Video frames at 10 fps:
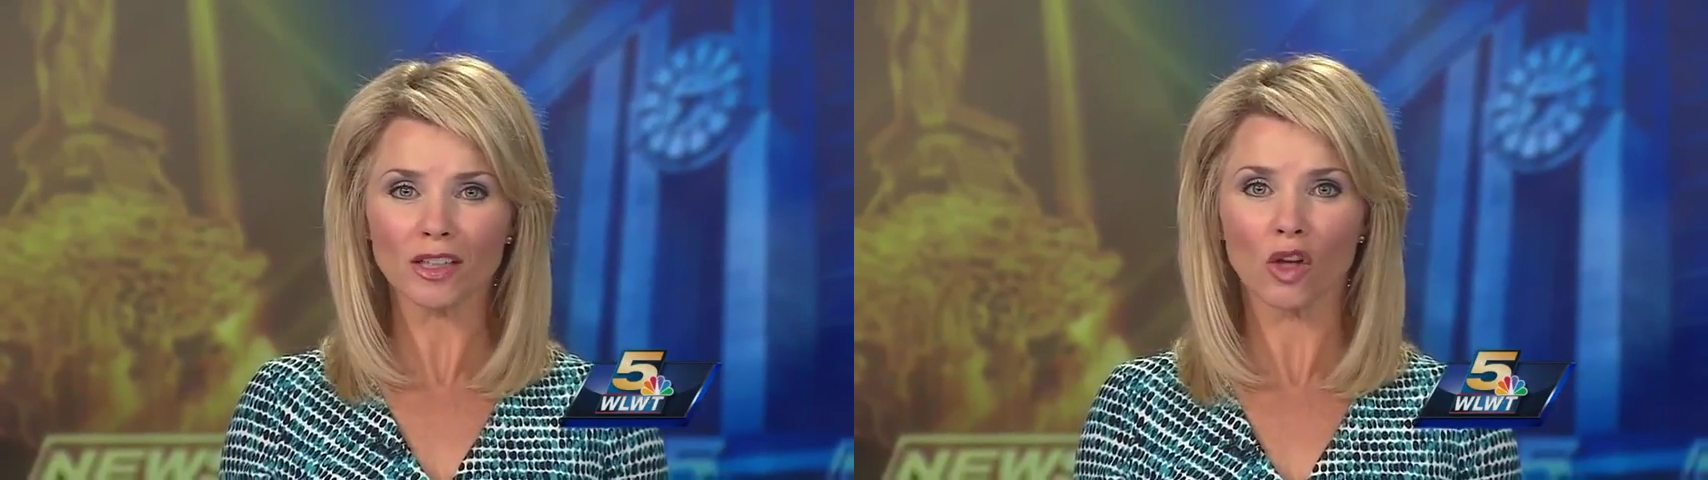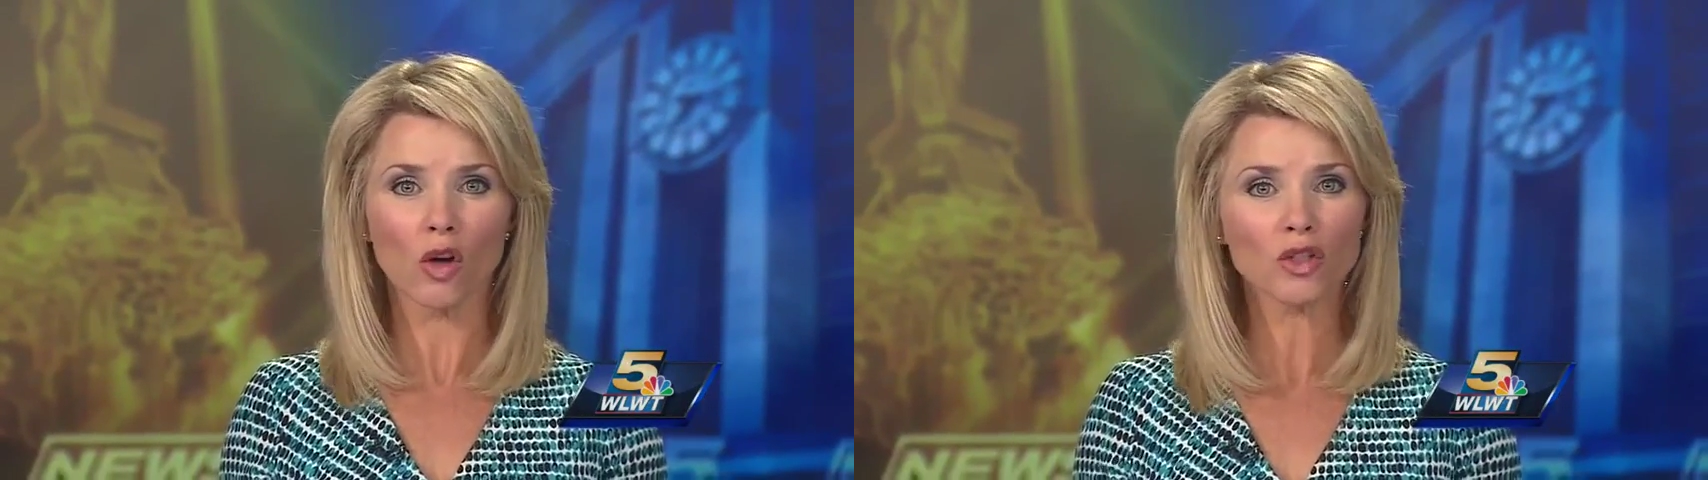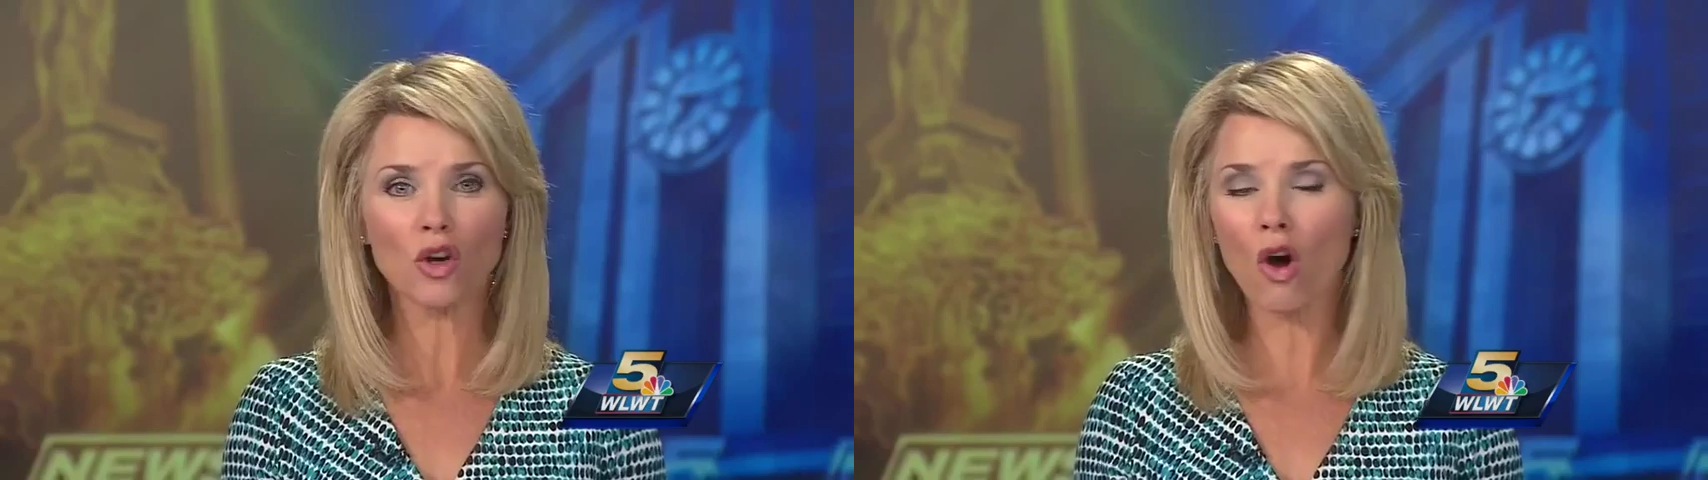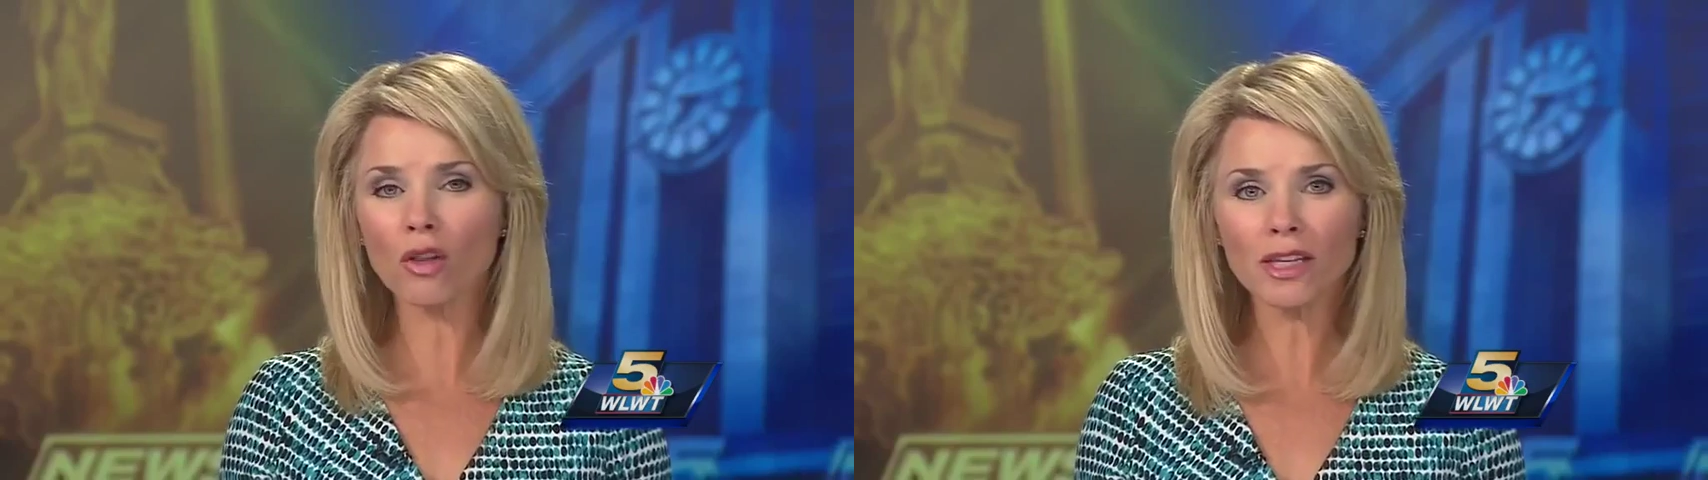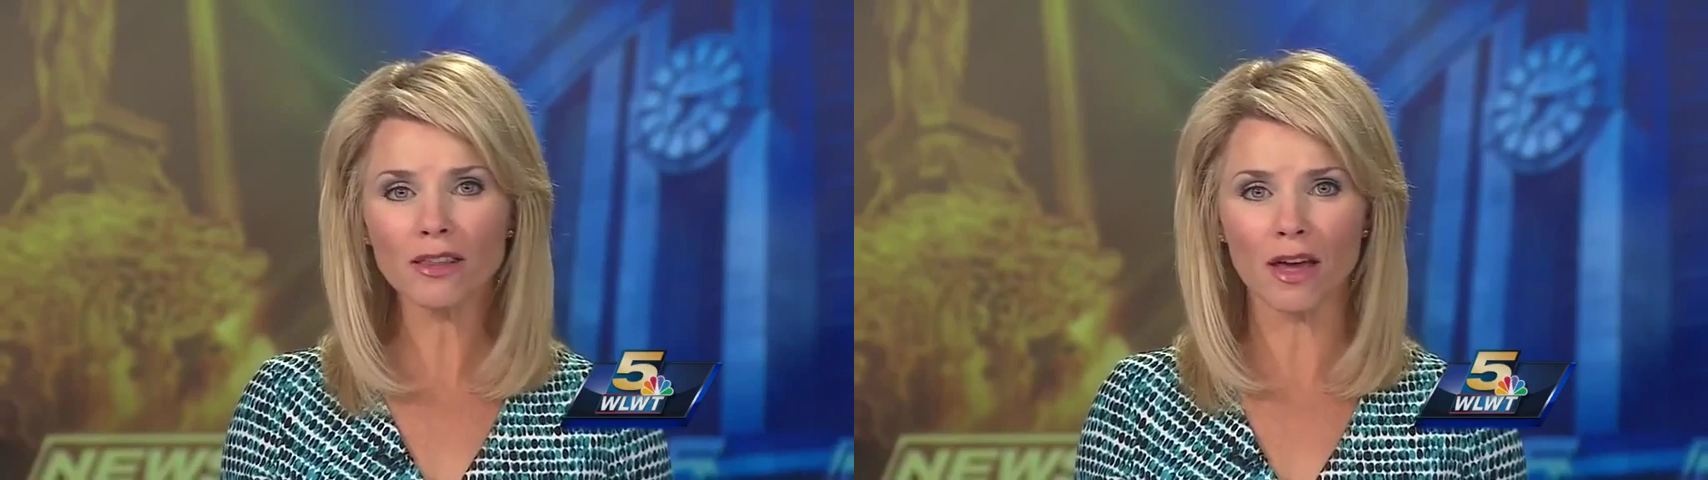laws,
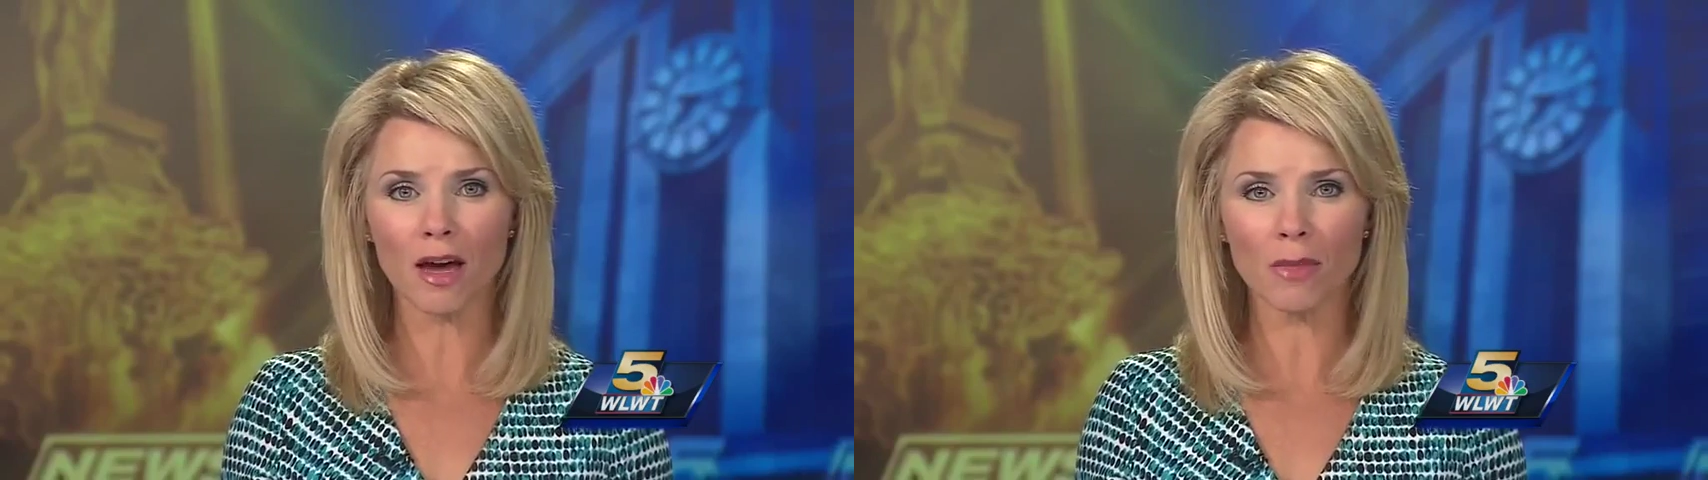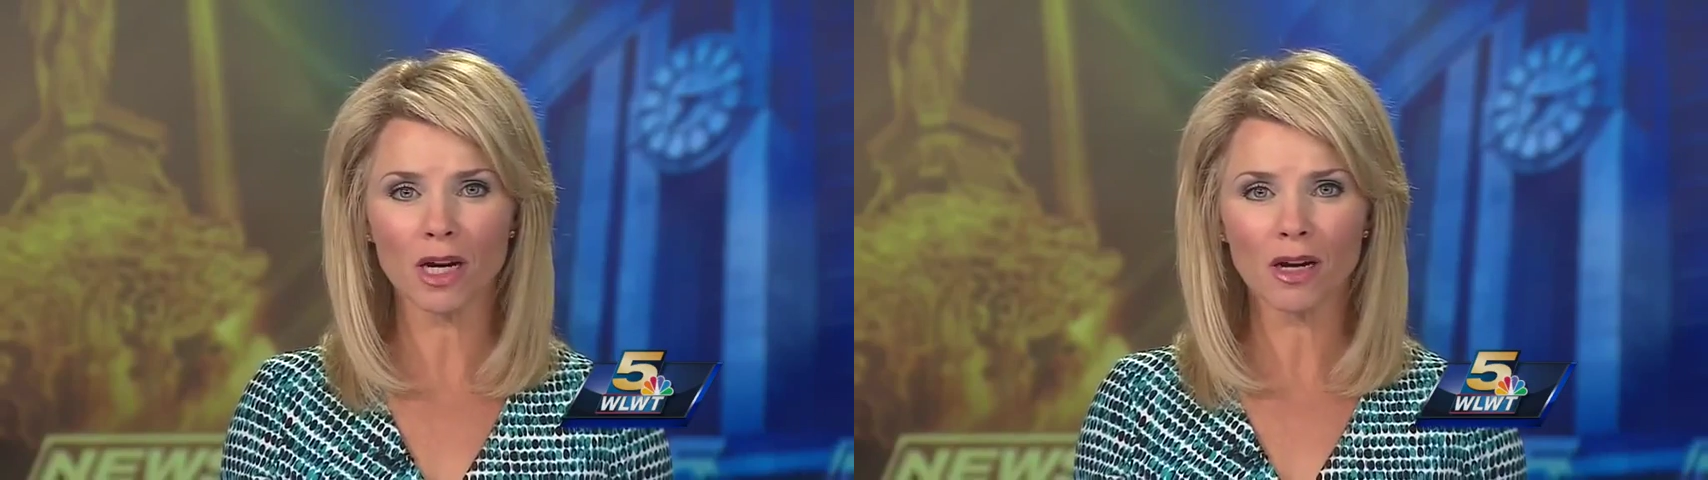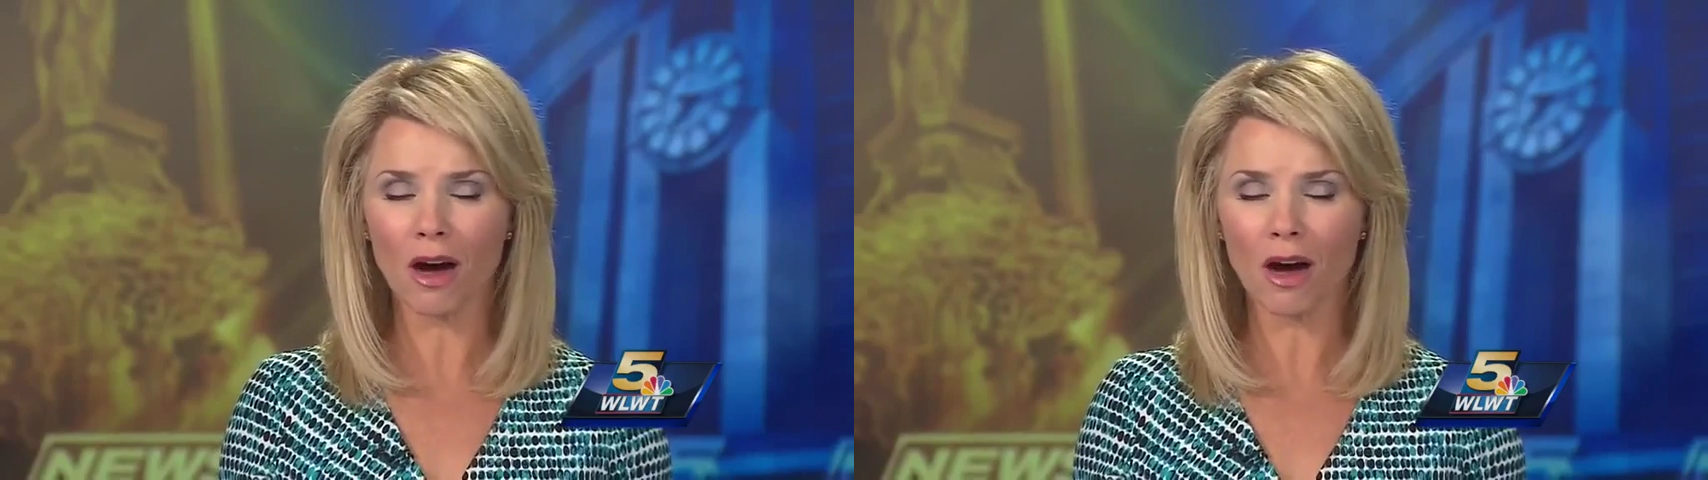calling them